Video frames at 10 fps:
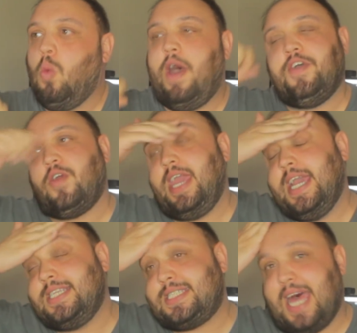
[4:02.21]
Whether
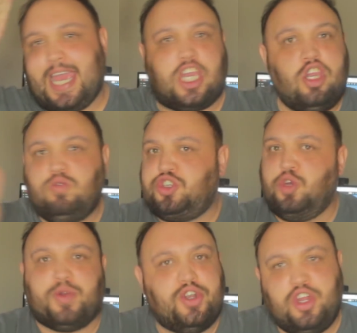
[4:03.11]
it's like
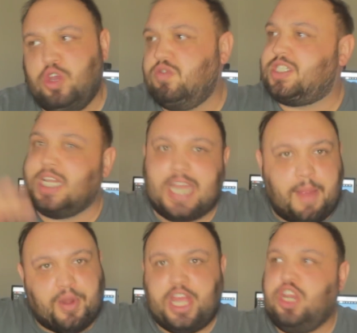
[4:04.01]
YouTuber news,
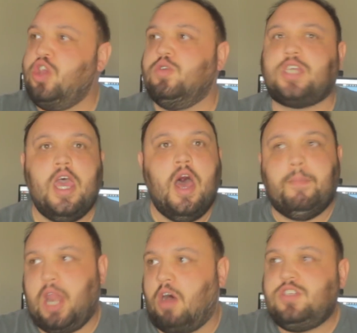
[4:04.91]
celebrity news,
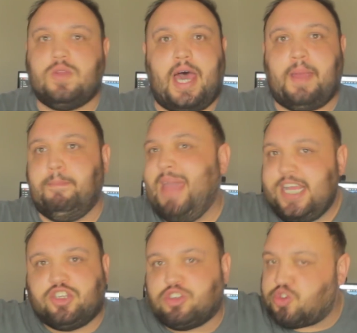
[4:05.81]
but also like
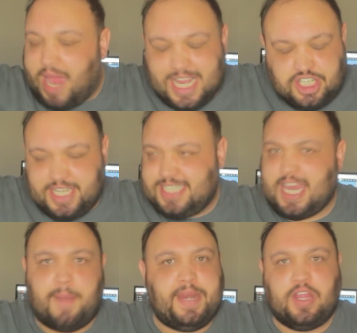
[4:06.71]
major tragedies
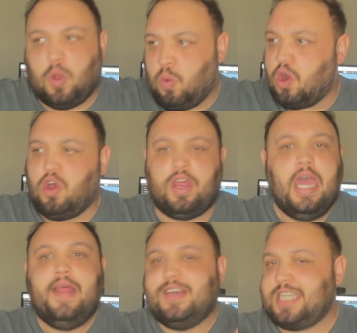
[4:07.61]
happening in the world.
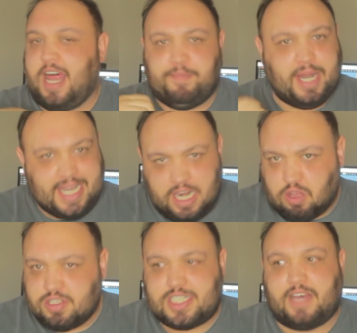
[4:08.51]
There's a lot of
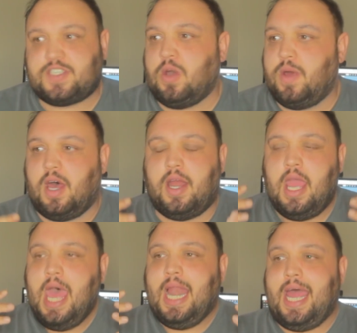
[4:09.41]
political stuffs going on.
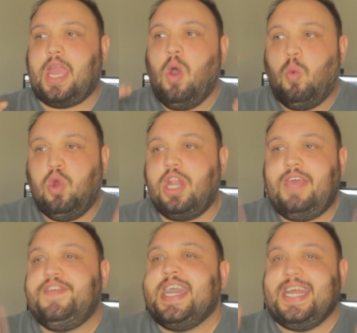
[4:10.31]
Like we're
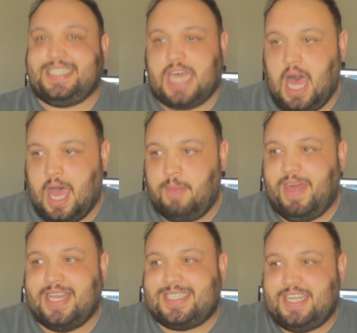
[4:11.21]
living in a time
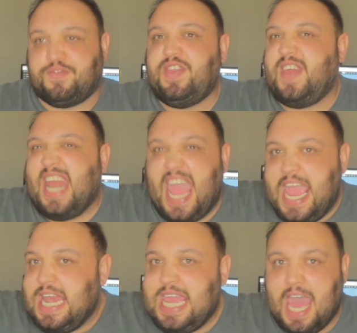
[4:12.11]
that is different than
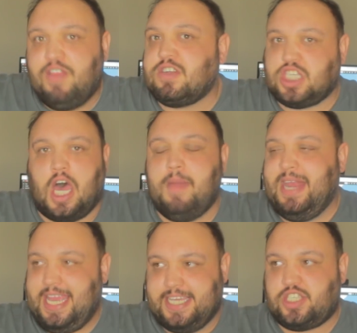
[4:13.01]
any other
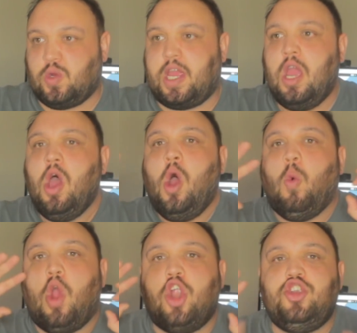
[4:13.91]
time in history
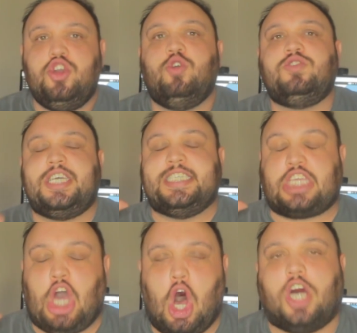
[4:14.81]
where news
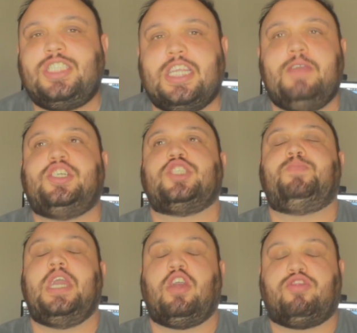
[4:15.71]
is constantly
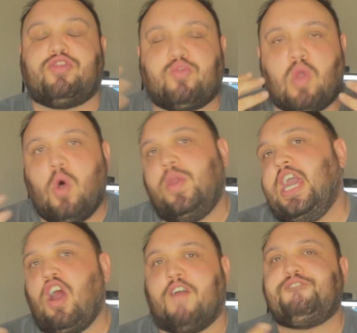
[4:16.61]
just being thrown
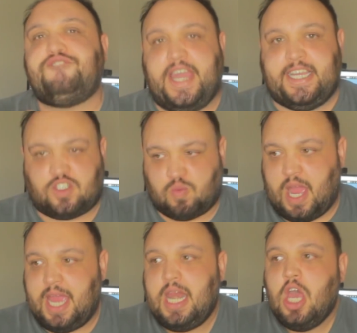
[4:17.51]
in our face,
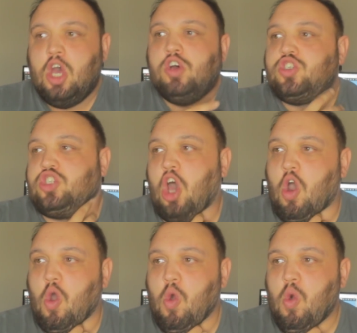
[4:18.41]
right?
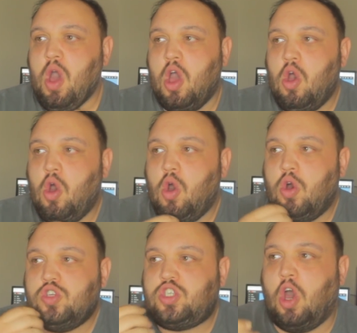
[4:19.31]
So,
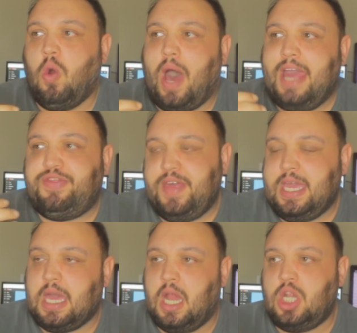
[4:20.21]
so I
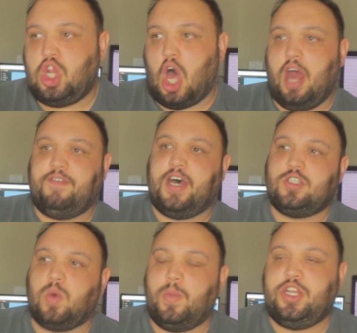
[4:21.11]
think a lot of
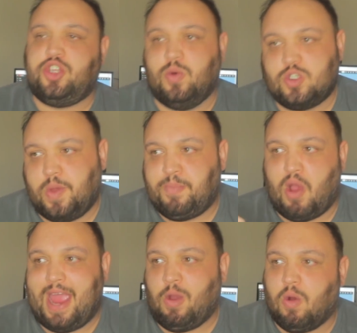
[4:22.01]
us, what we do is we
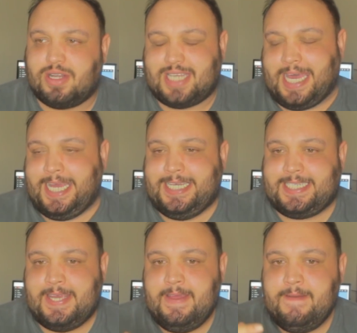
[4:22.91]

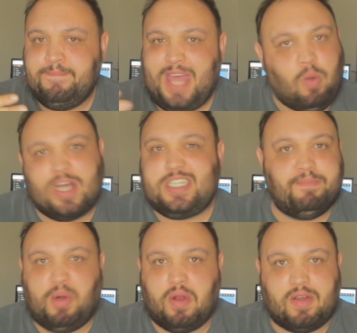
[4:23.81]
prioritize, like, what's
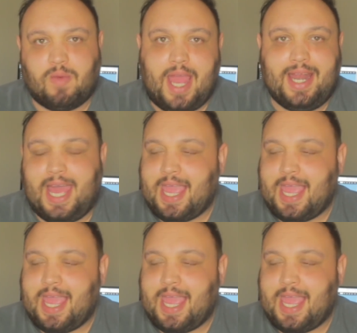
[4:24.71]
important, right?